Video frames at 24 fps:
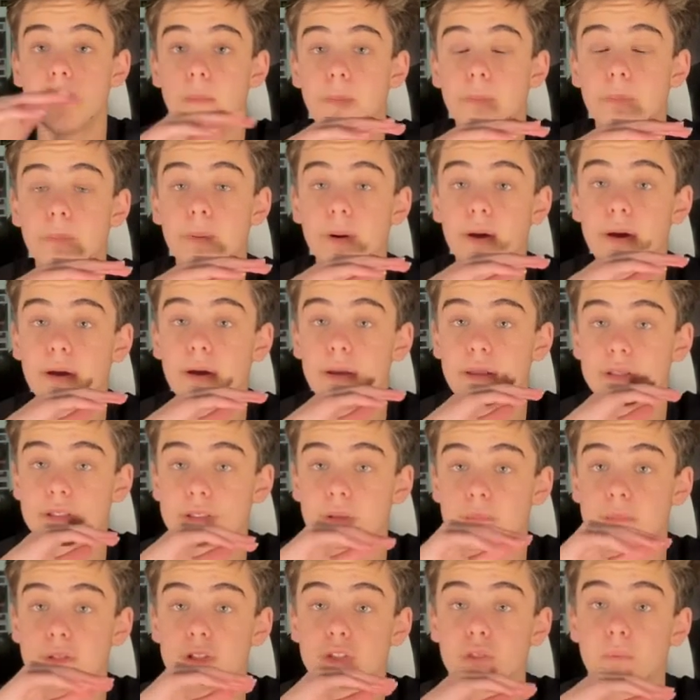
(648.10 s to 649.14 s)
but it's
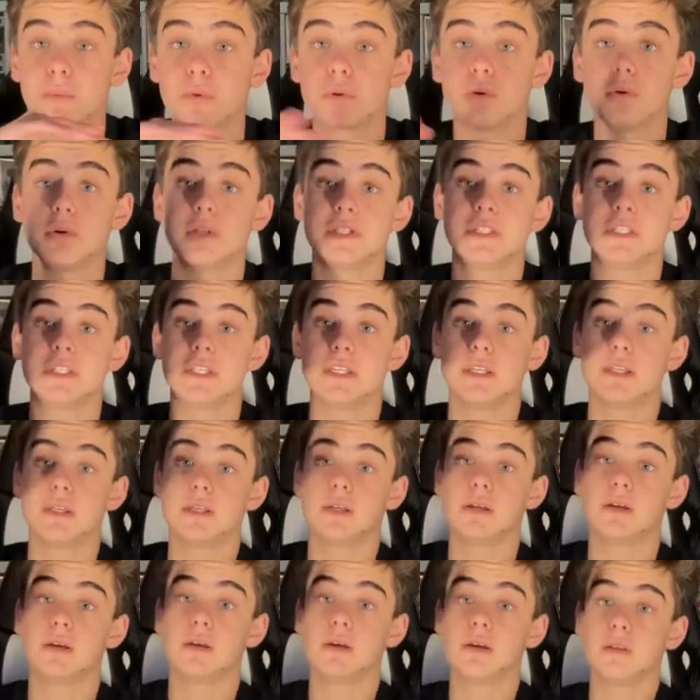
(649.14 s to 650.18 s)
gonna be super cool to see
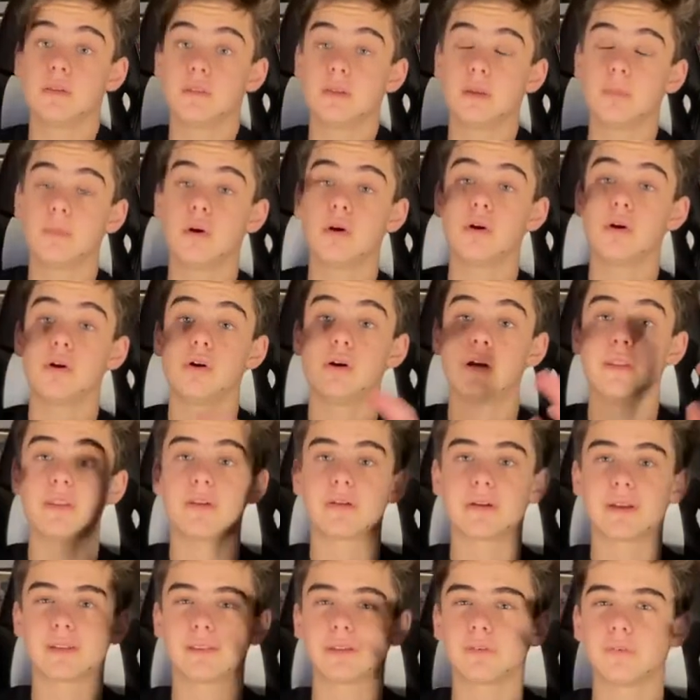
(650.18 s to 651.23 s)
them all in
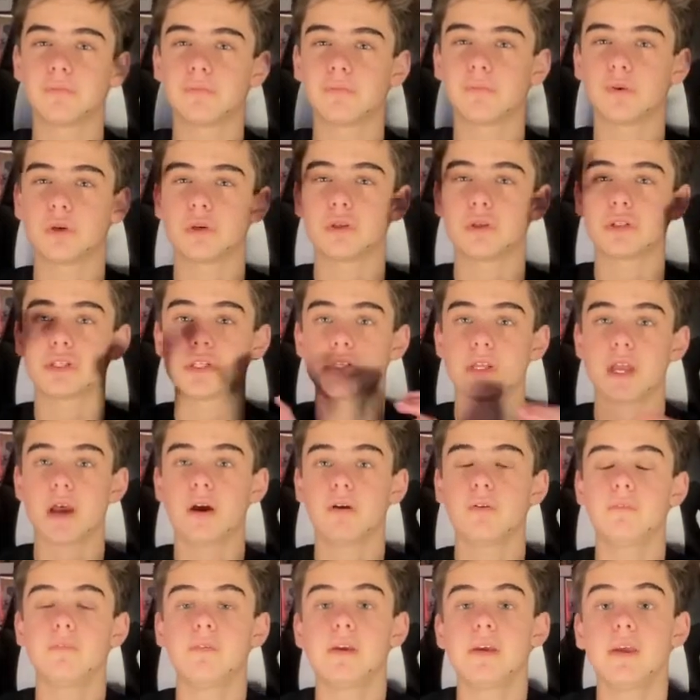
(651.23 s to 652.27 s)
their like their first
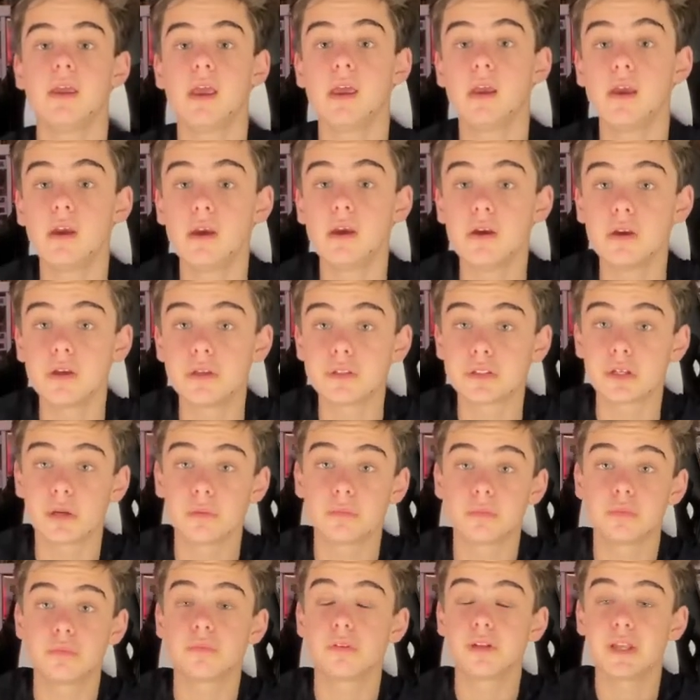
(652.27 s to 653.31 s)
outfit. So
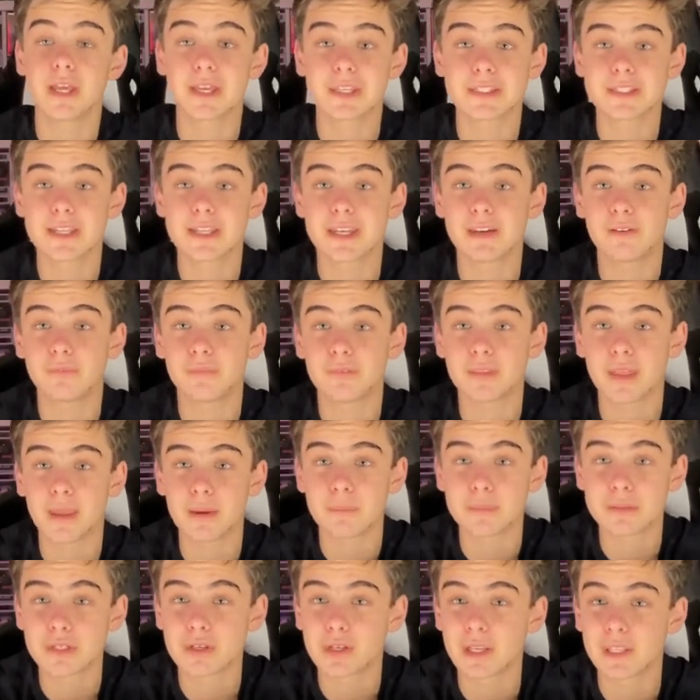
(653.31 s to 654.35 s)
I'm really excited for that
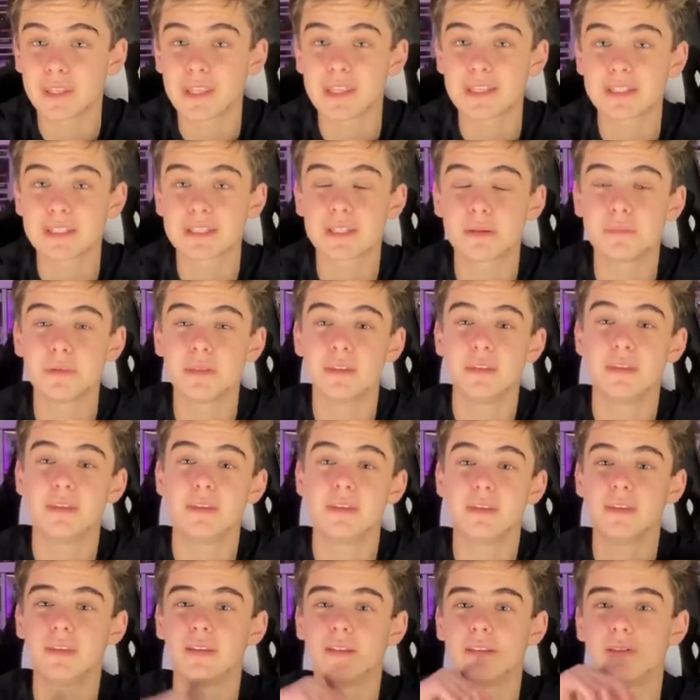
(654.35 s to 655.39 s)
episode. I think it's gonna
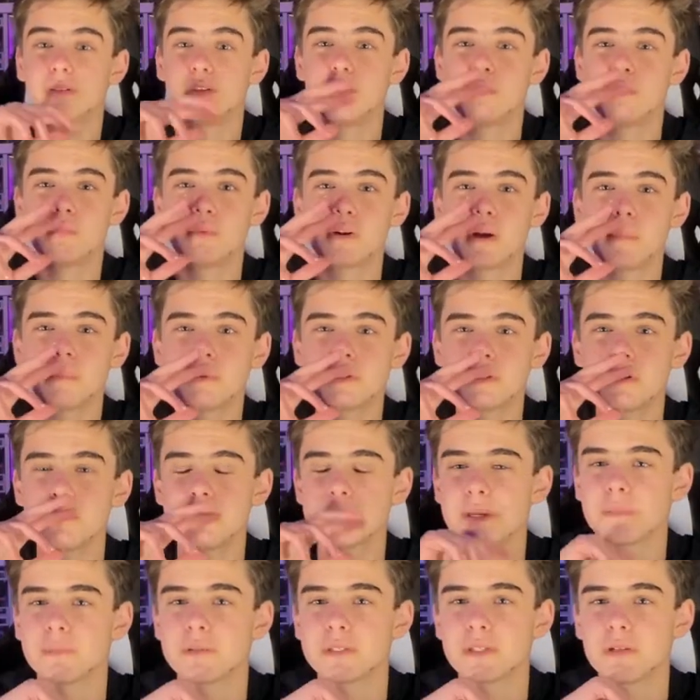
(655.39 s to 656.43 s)
be two more
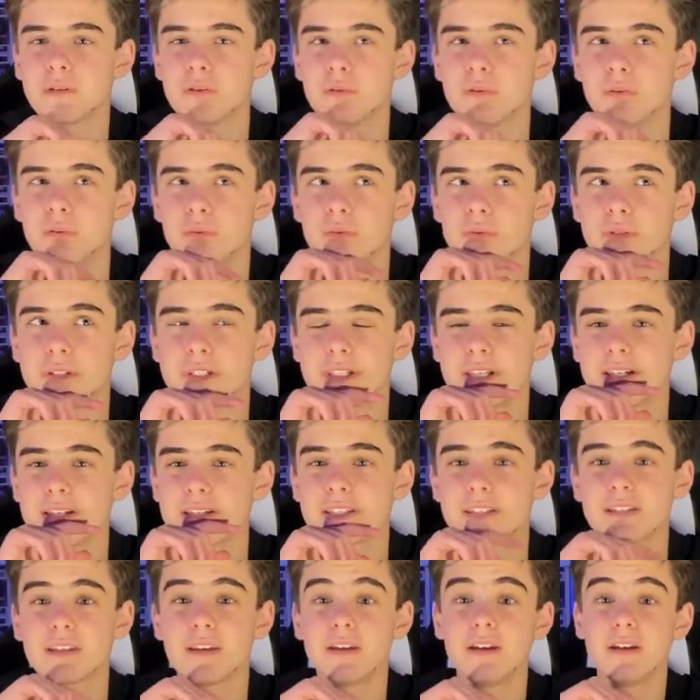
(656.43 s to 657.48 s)
episodes, episode
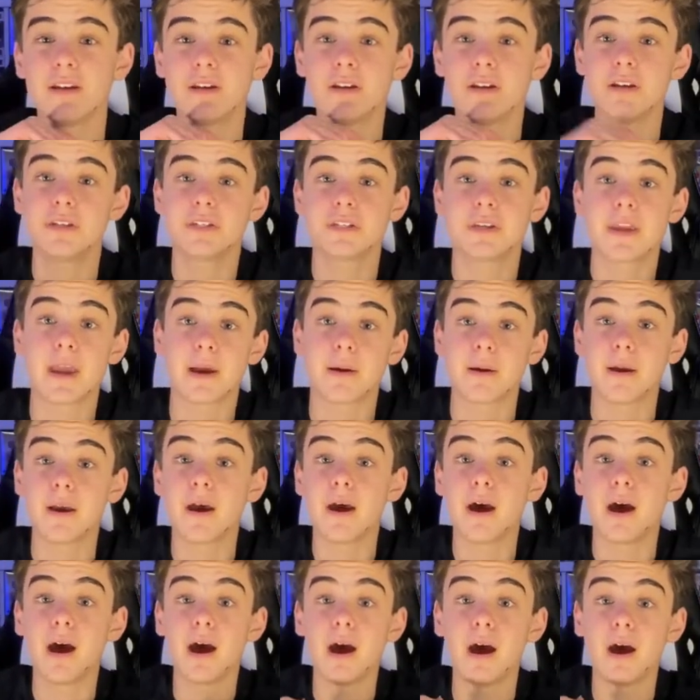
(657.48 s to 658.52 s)
6. So yeah,
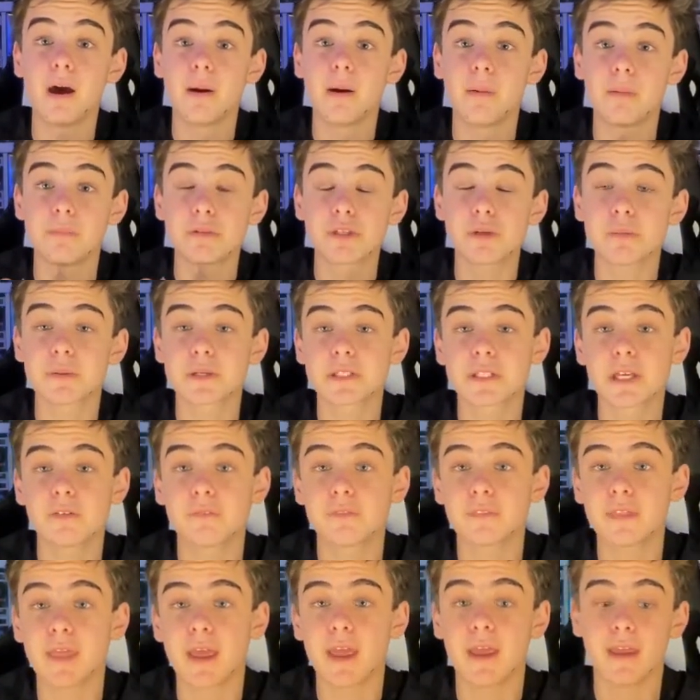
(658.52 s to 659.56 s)
I'm super excited
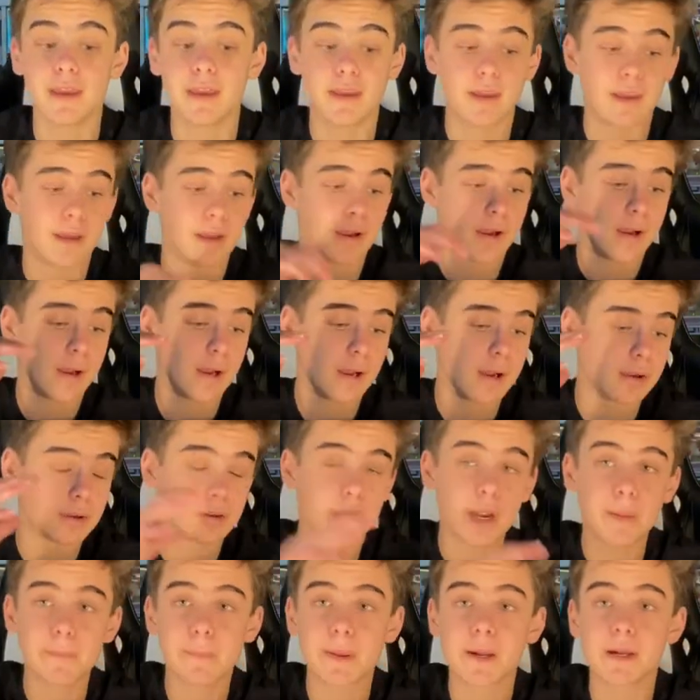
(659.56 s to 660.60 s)
for that.
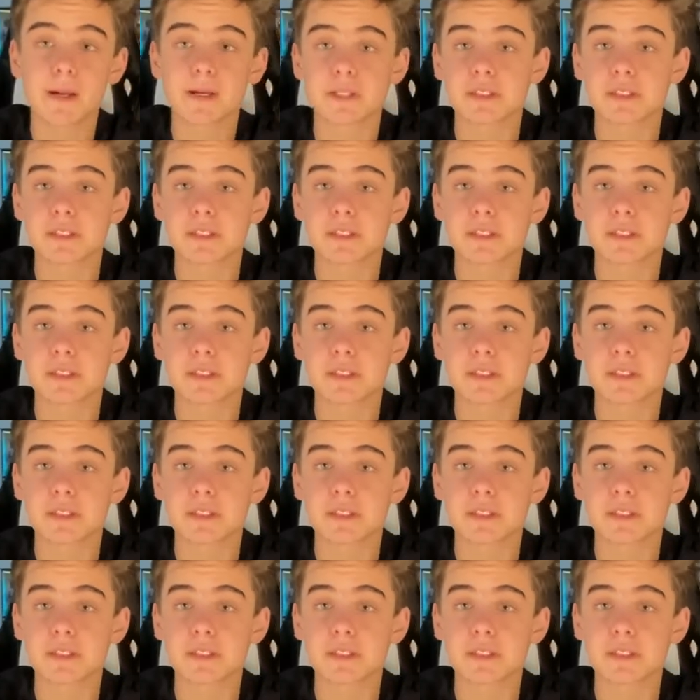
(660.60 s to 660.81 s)
Great box,